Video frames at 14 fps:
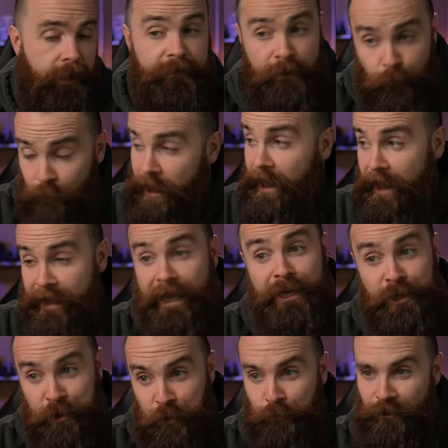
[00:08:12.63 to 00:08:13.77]
And then we'll add a
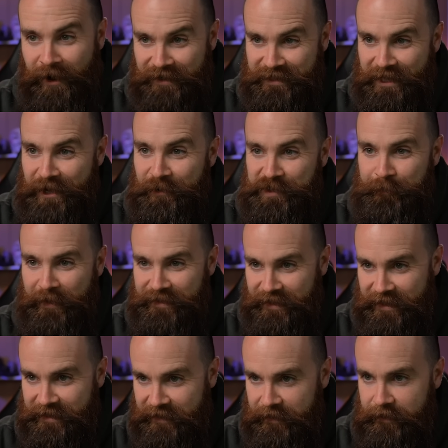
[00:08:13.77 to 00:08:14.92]
new proxy host by
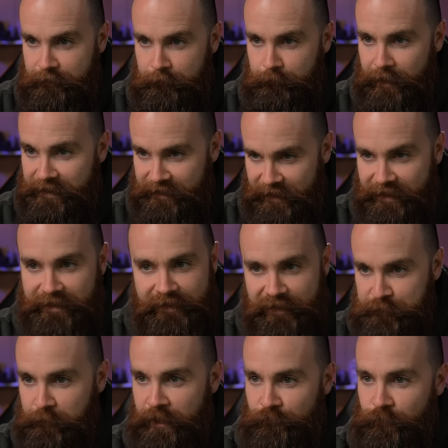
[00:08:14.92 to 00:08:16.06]
selecting, by selecting
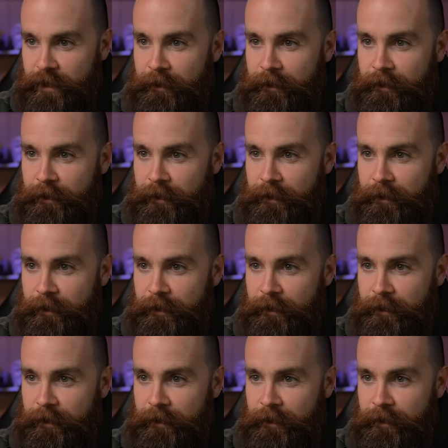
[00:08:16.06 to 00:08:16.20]
this button right